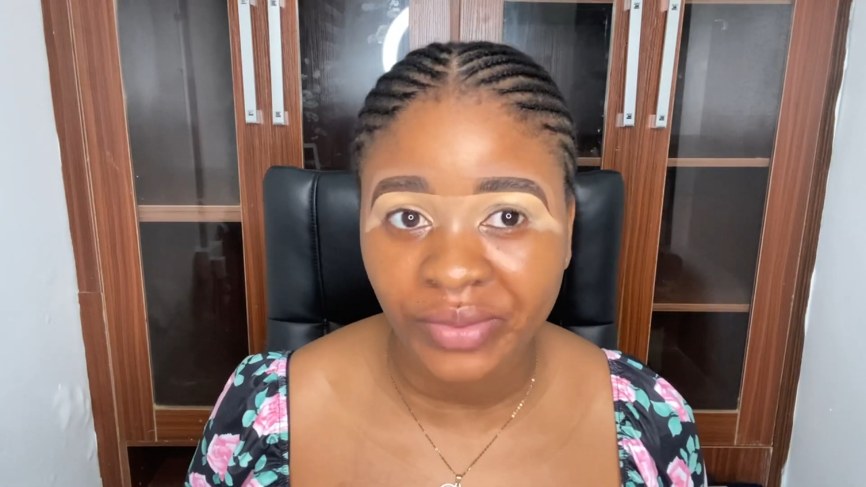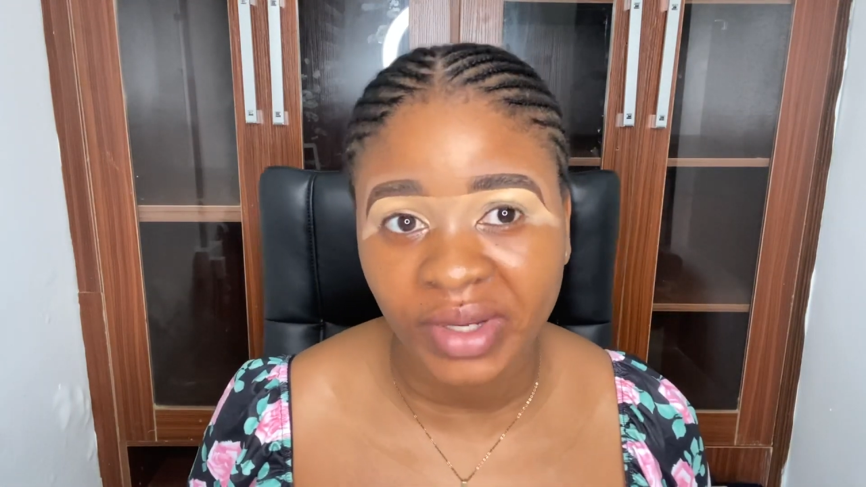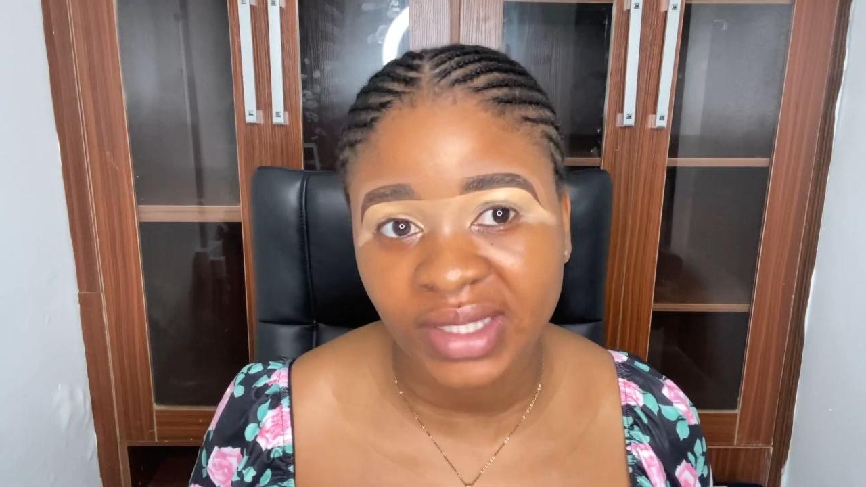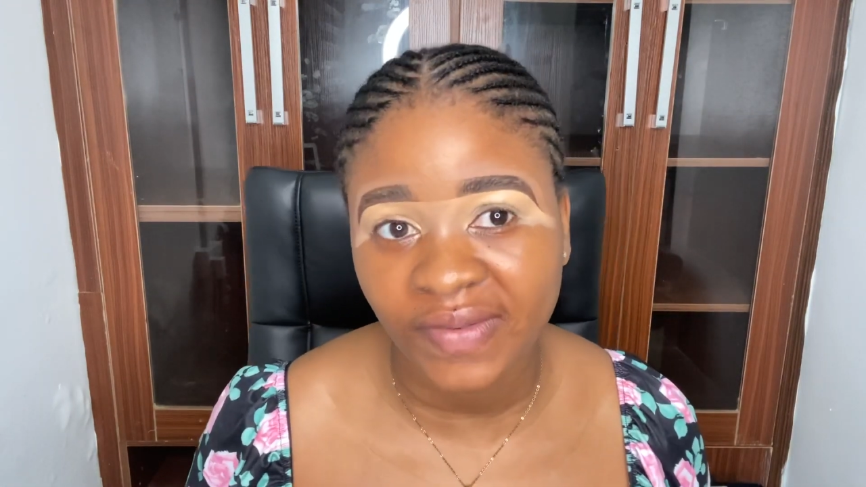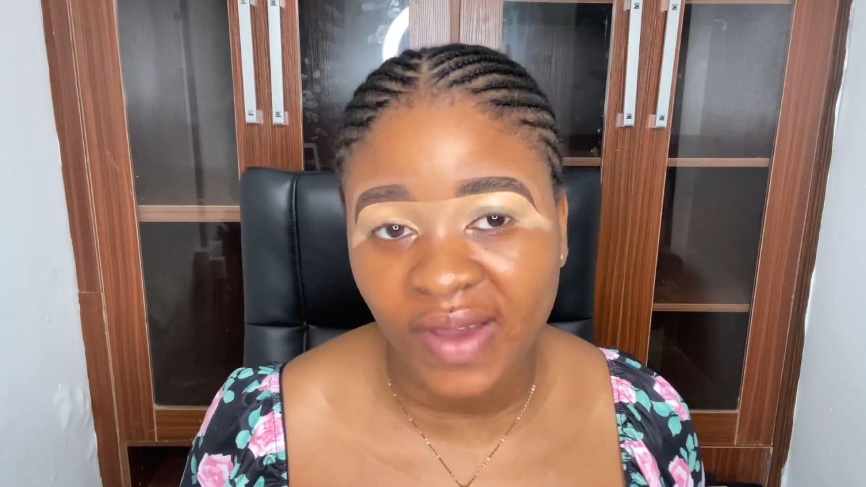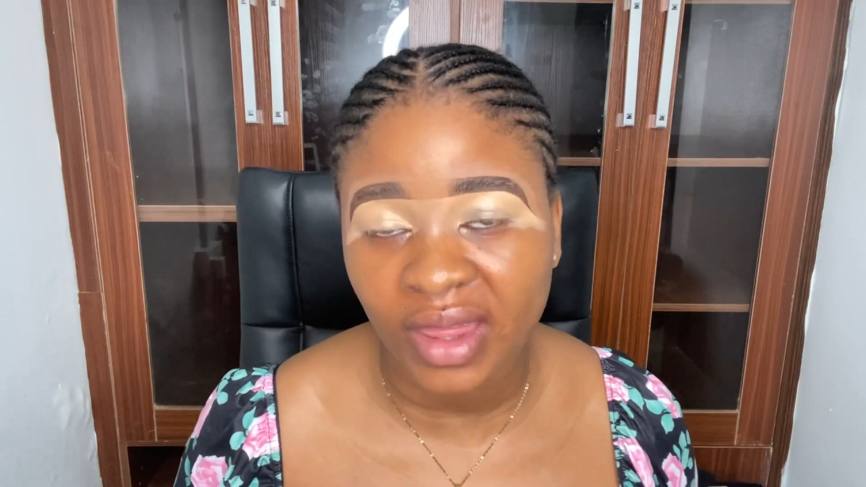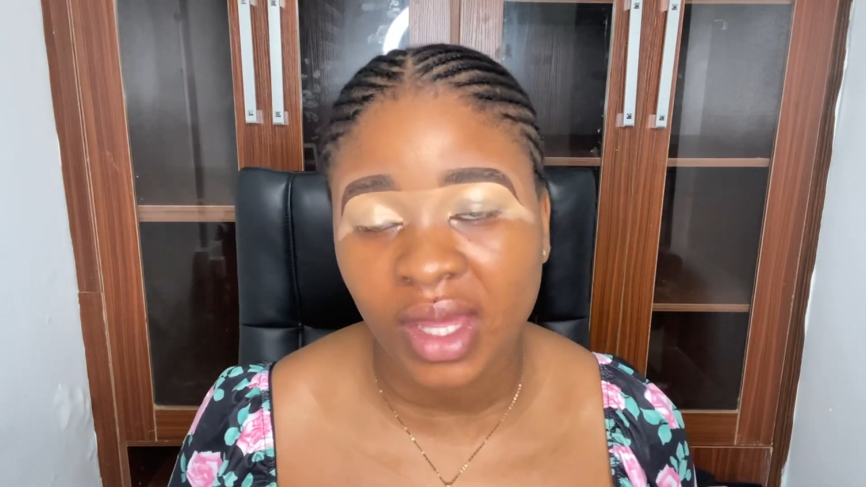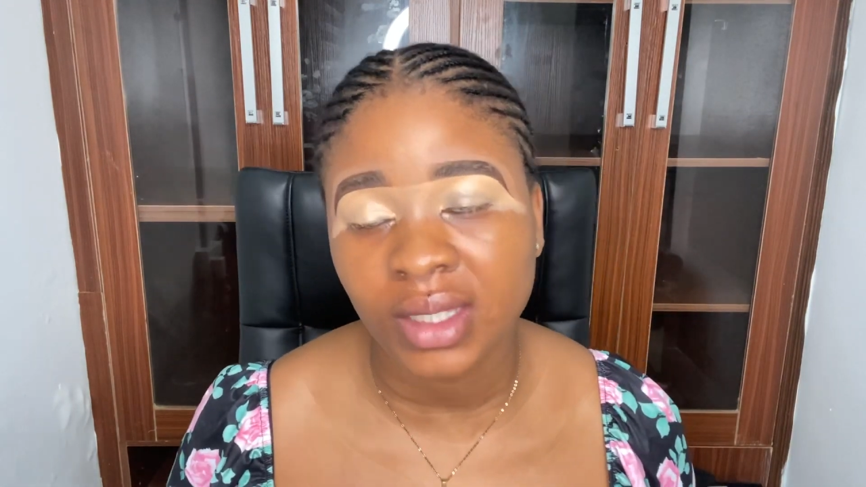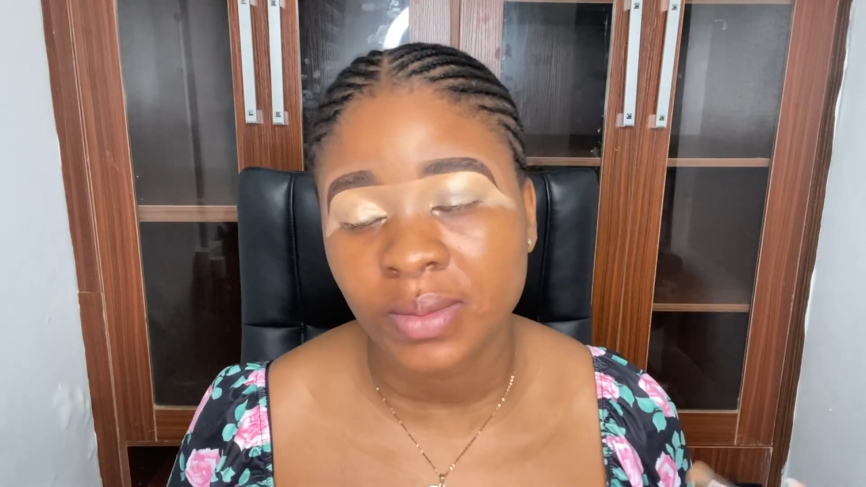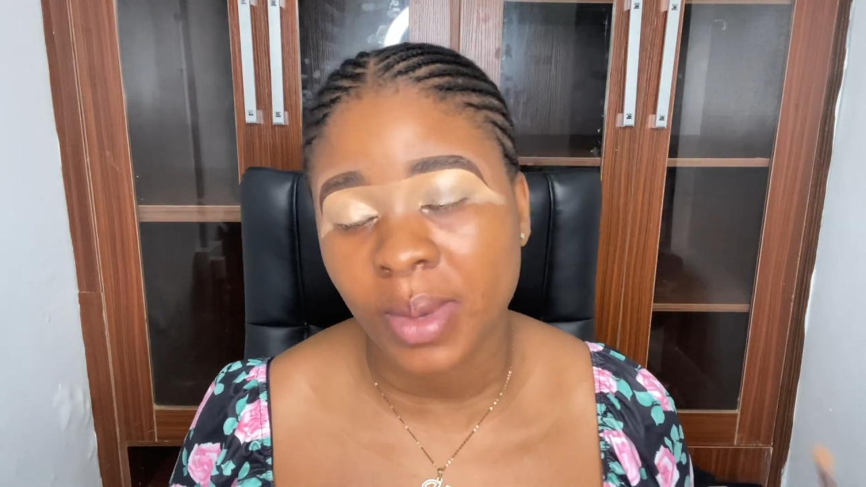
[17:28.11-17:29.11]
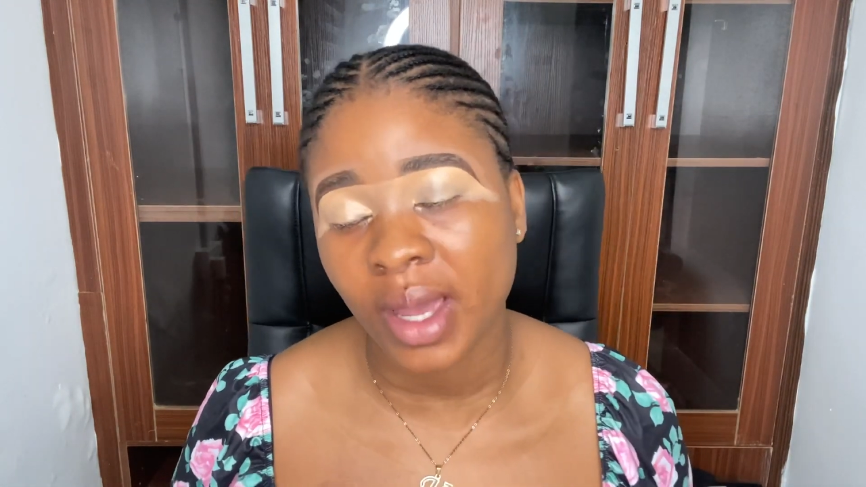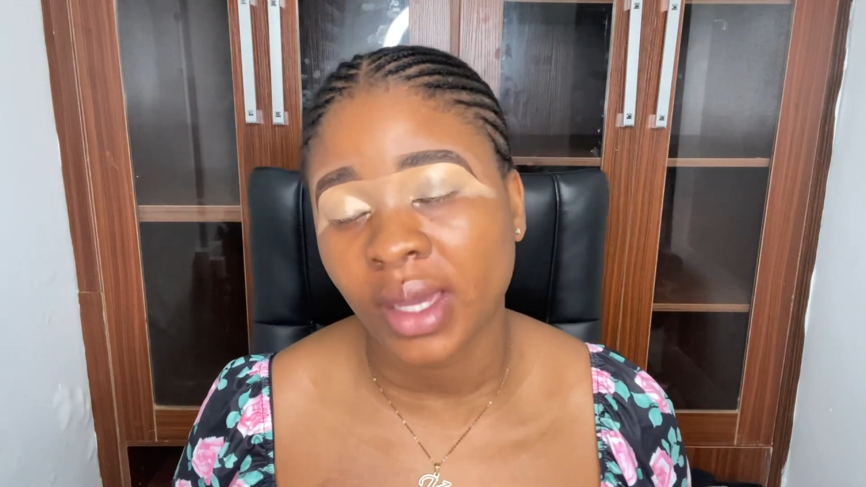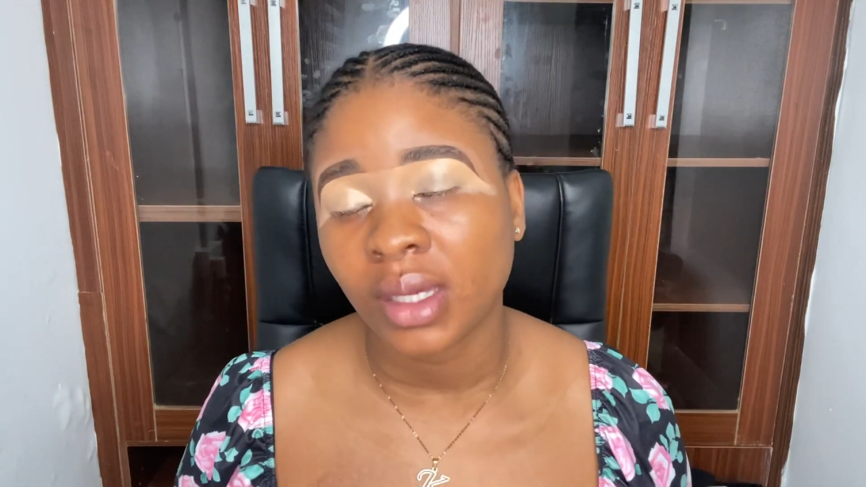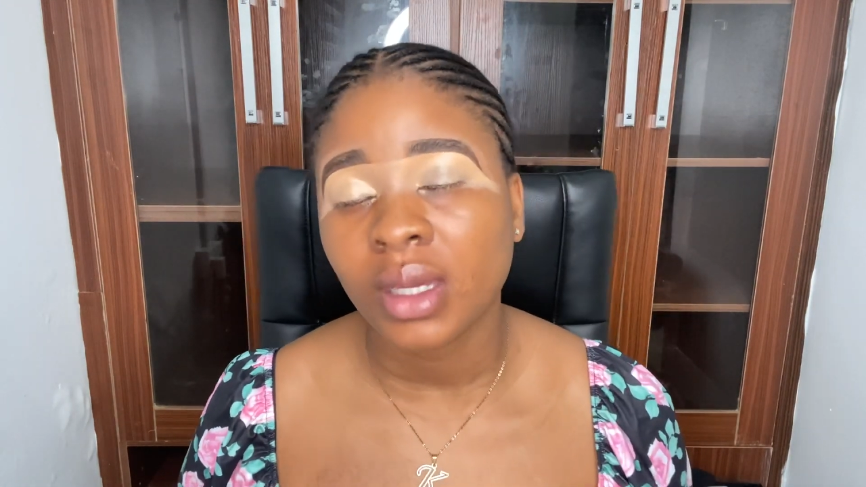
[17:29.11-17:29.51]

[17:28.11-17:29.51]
rectify that by